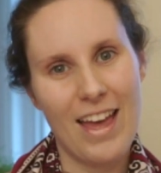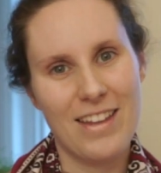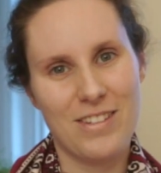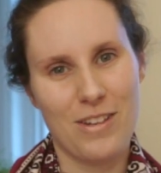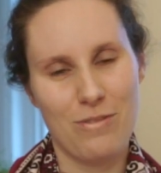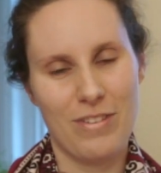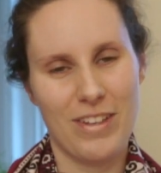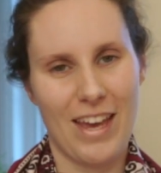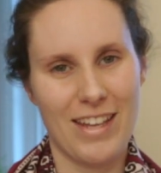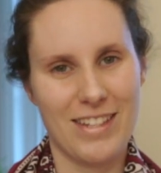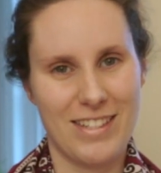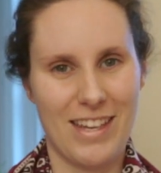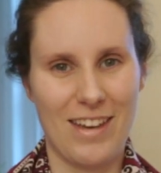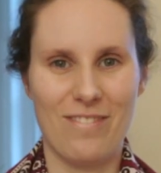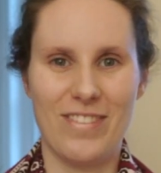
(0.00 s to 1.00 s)
Don't forget
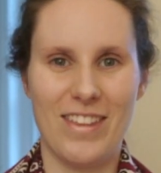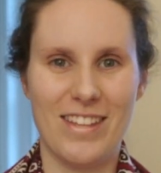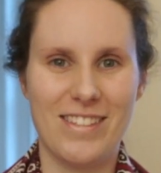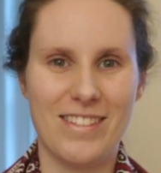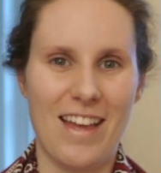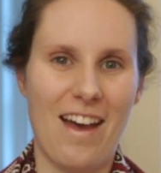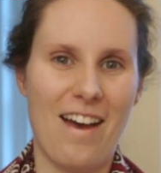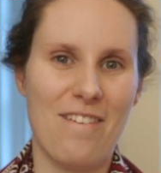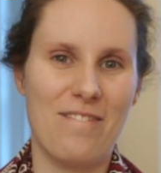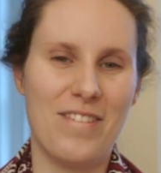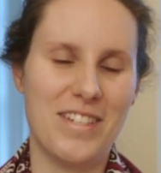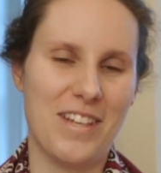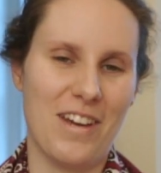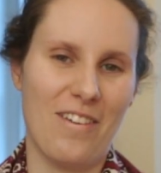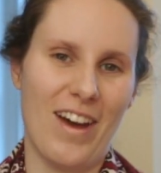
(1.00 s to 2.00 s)
to give this
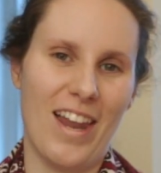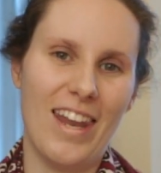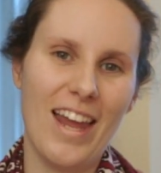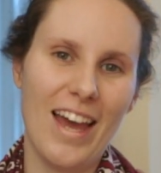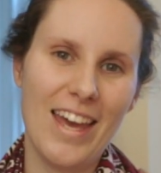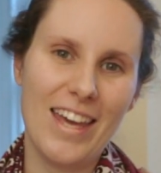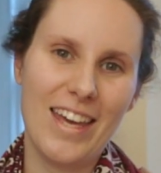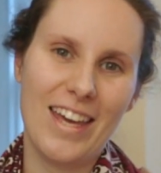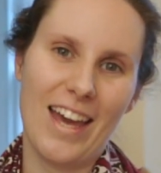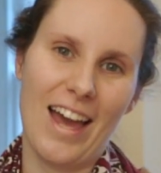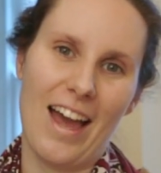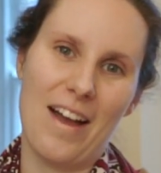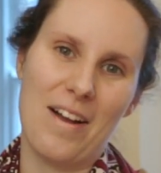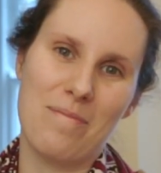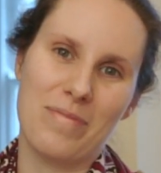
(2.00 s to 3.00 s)
video a like,
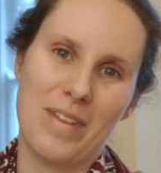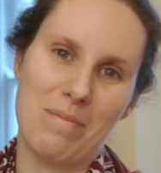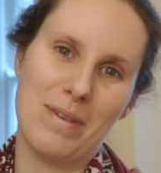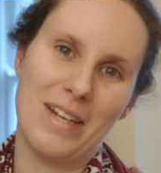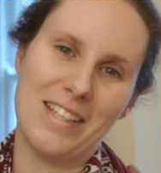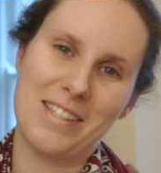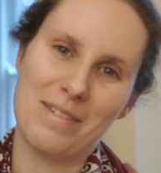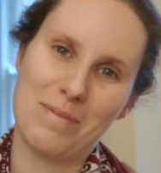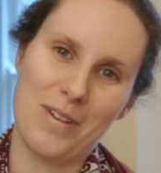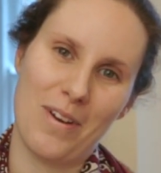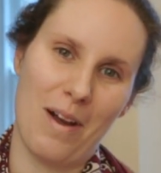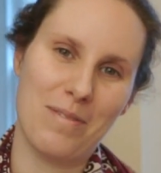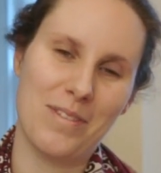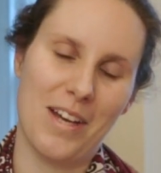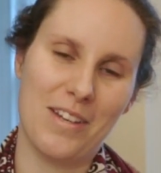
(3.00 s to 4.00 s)
and please
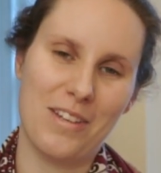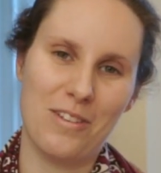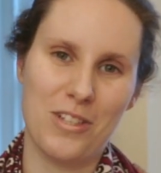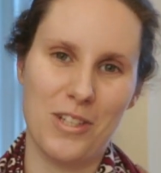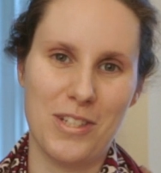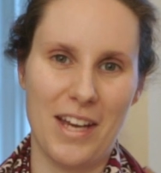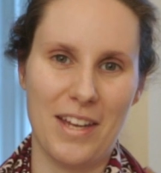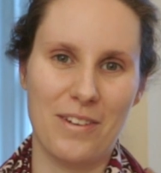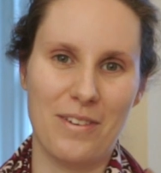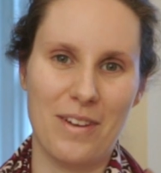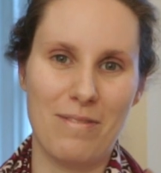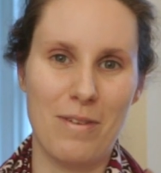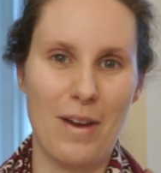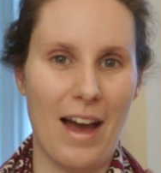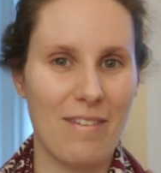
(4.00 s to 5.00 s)
subscribe to our YouTube channel
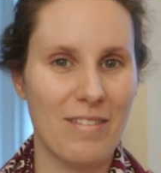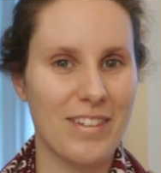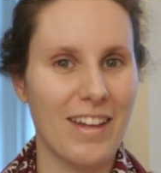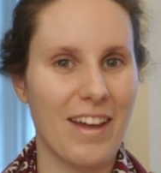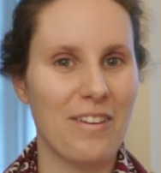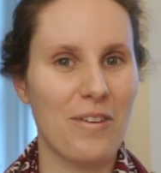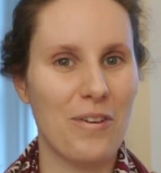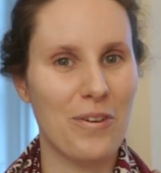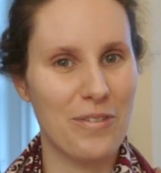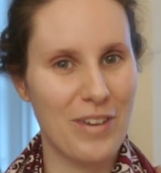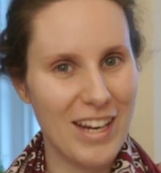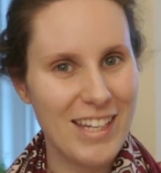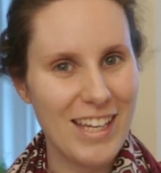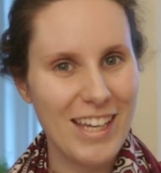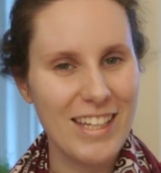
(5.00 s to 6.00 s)
if you haven't done
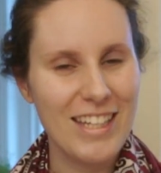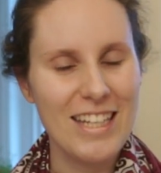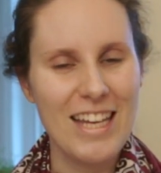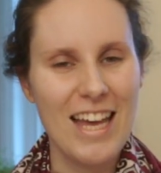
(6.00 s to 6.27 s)
already.